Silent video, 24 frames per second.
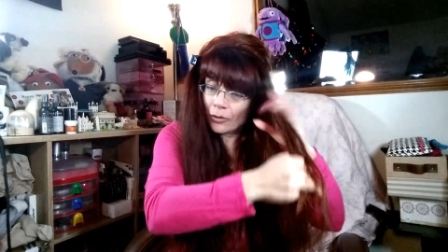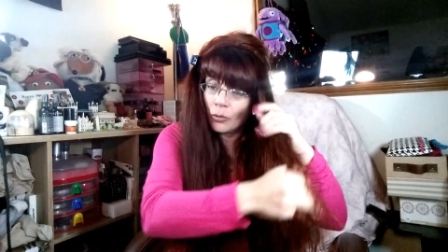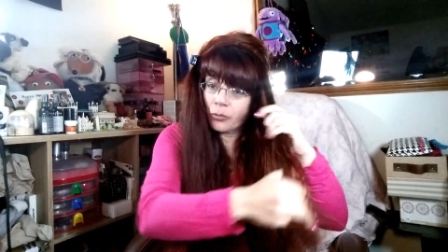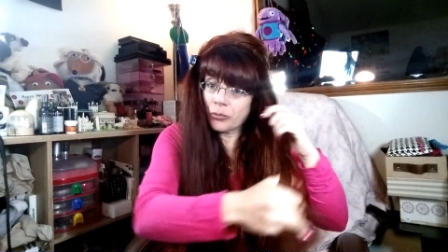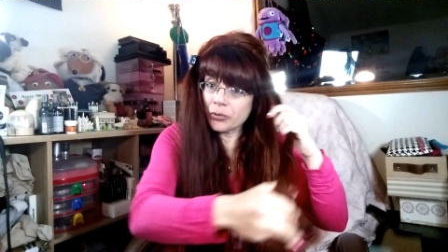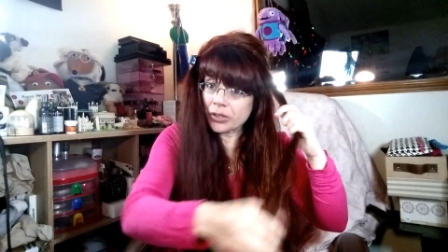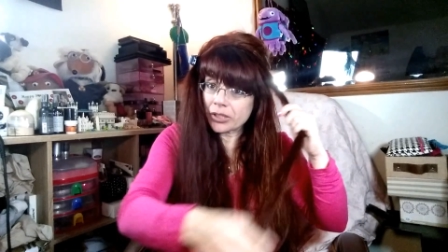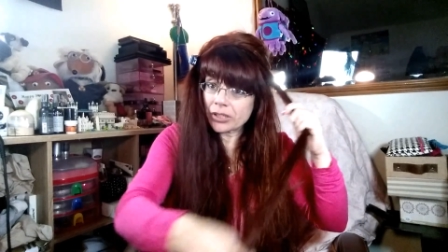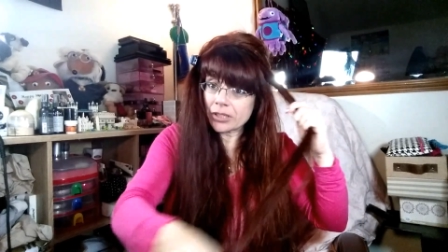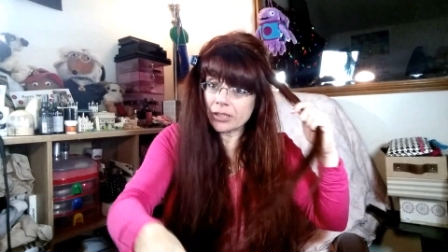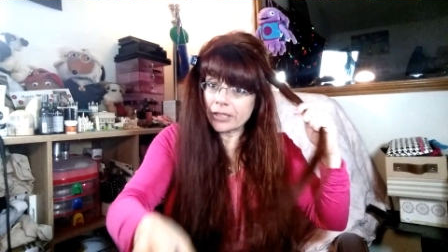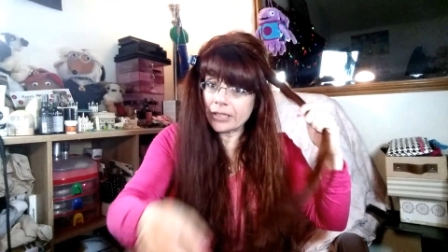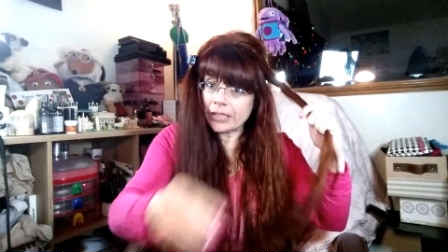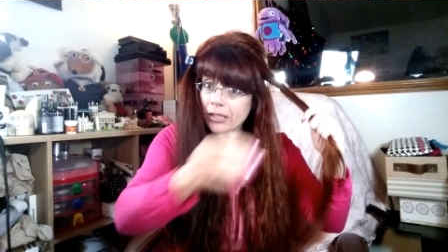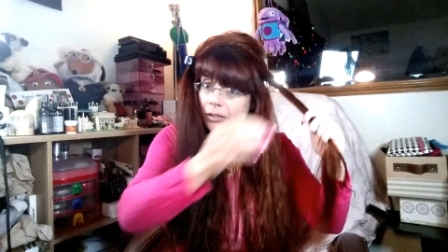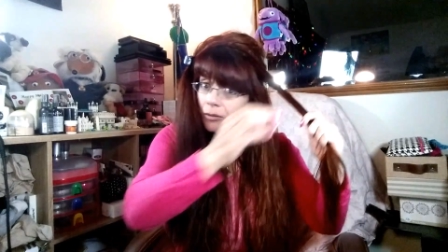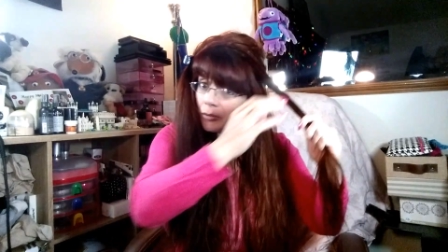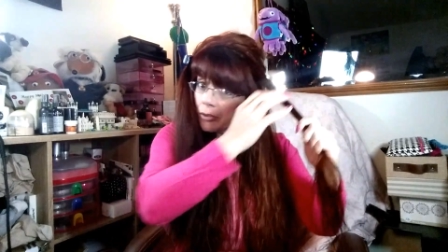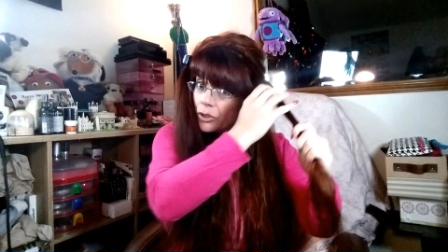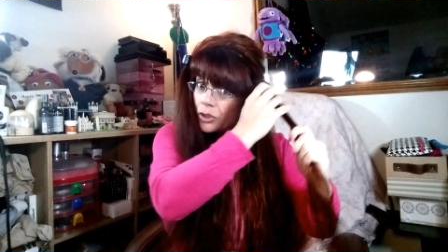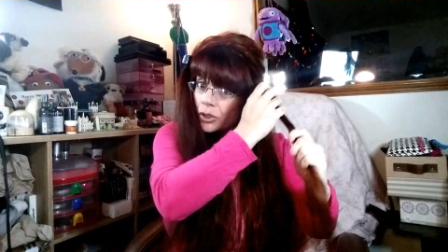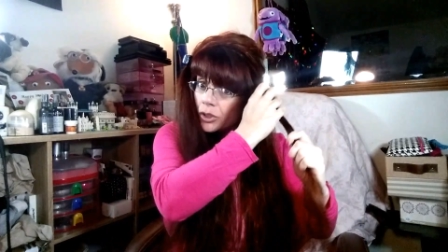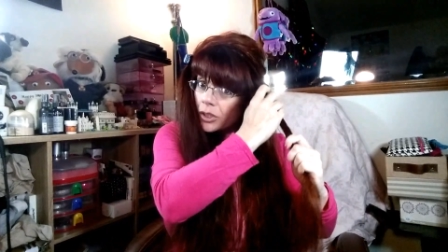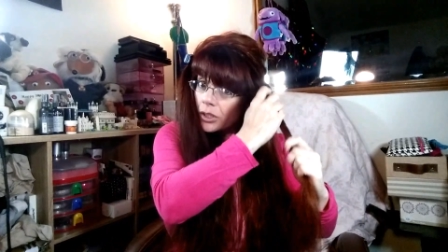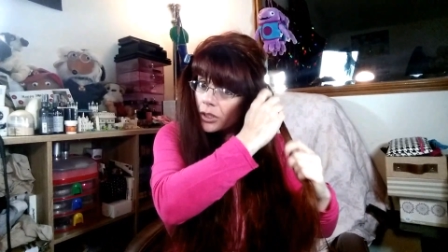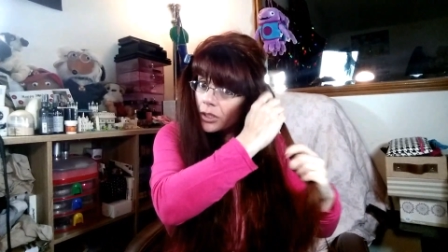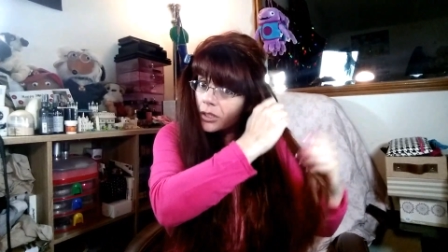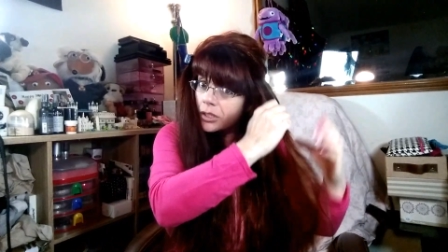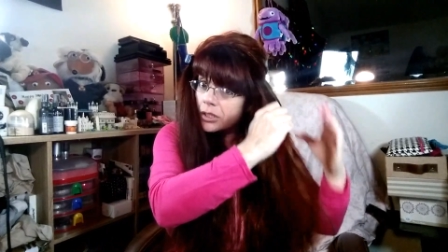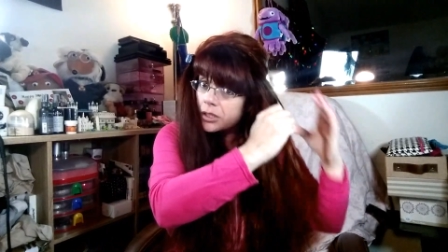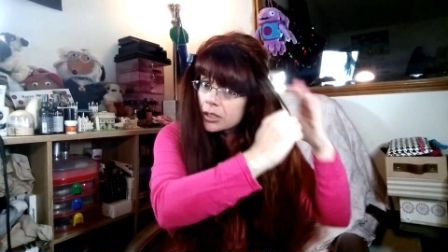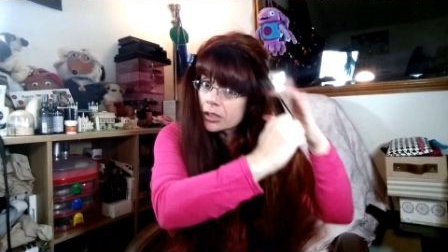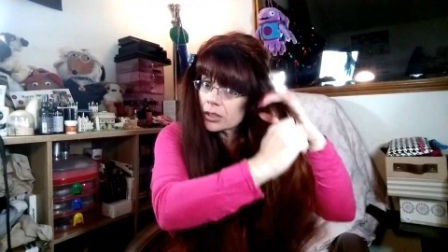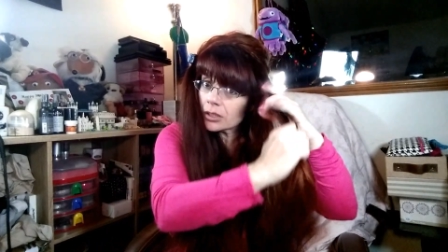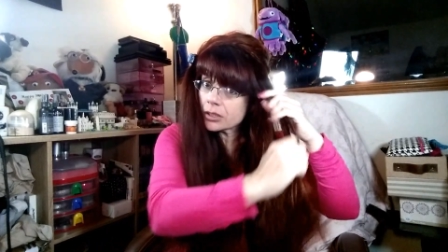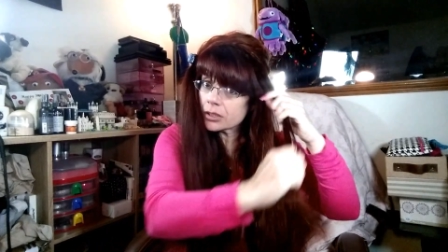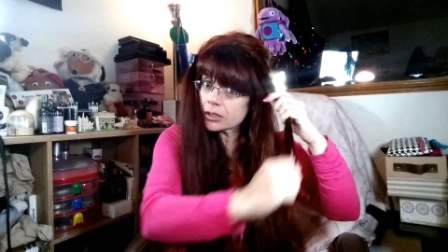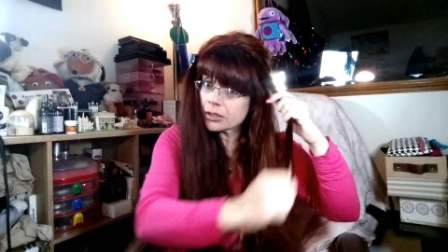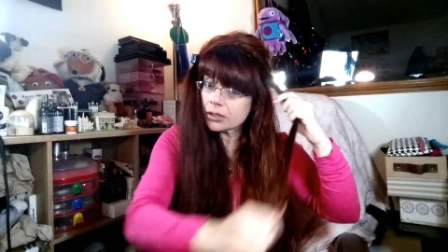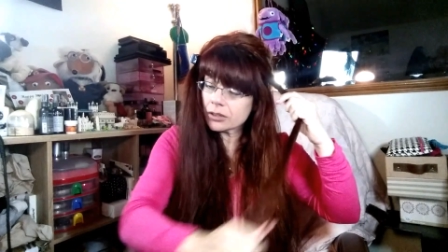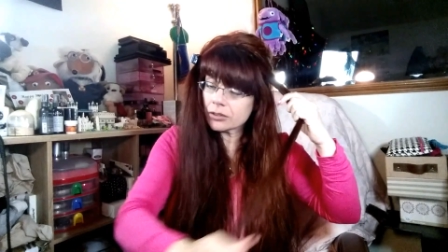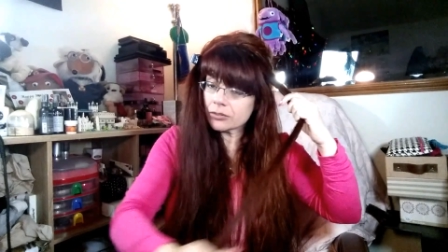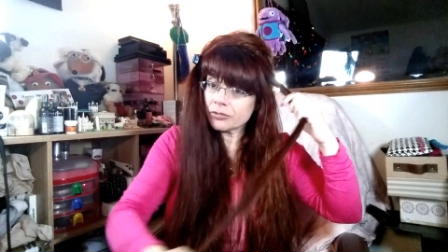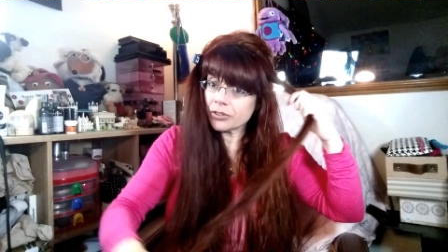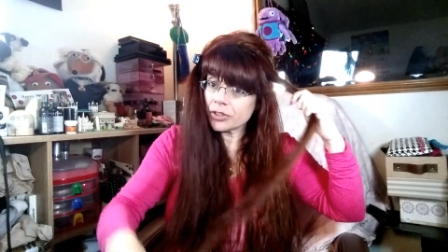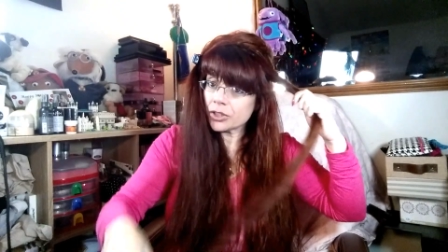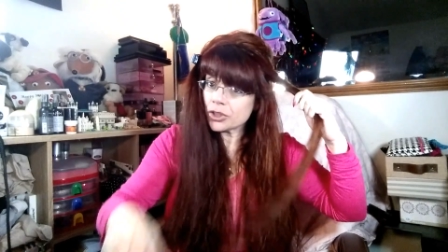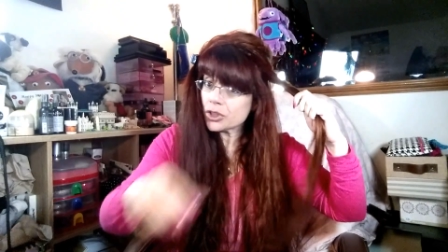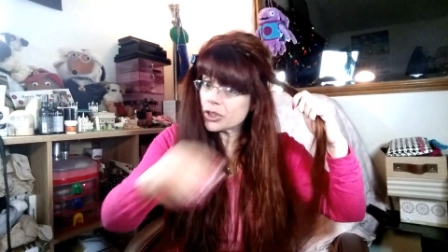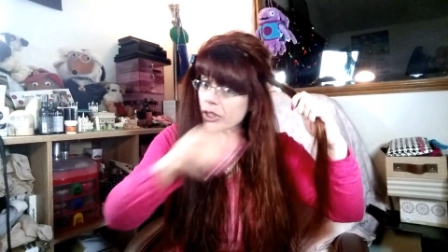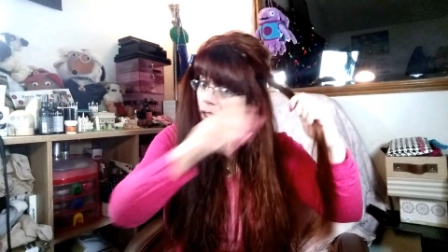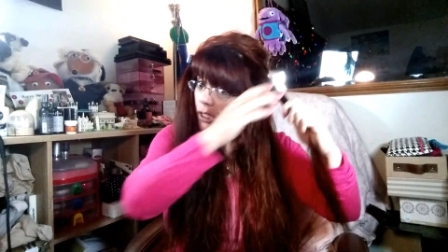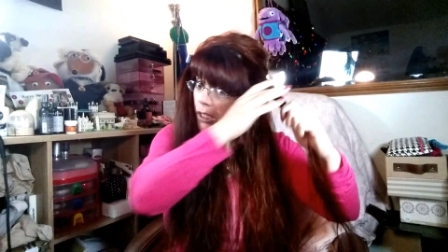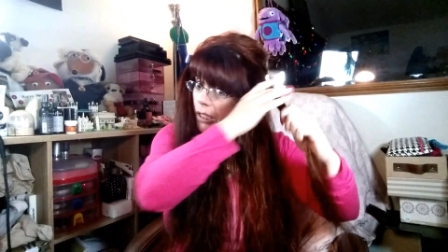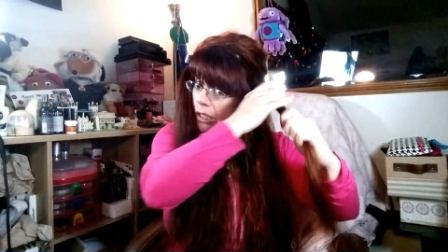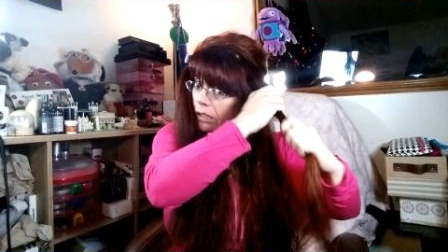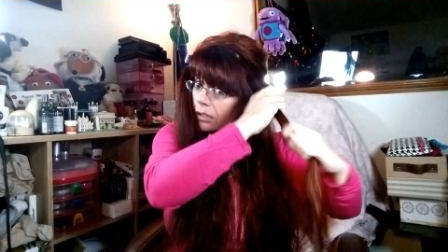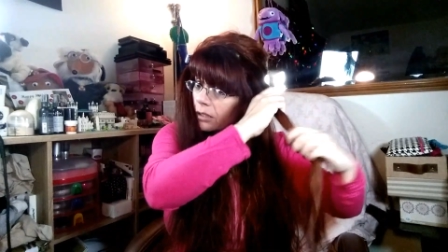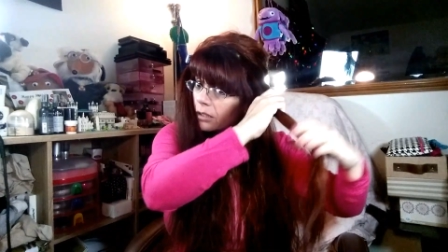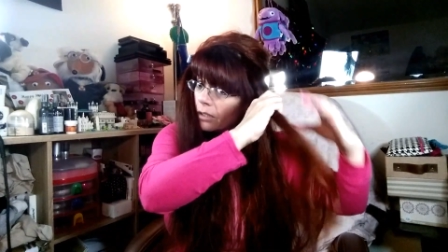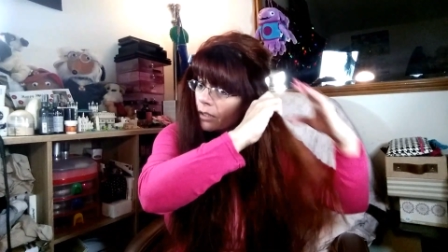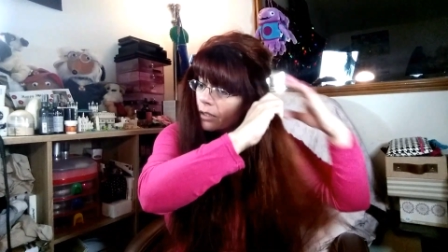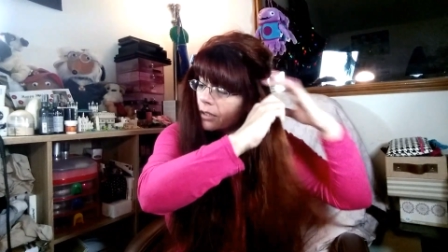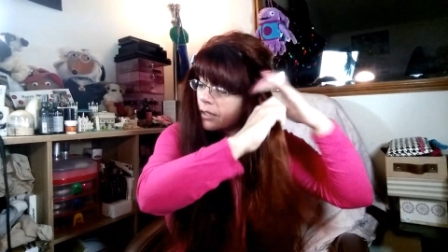obviously I just finished eating.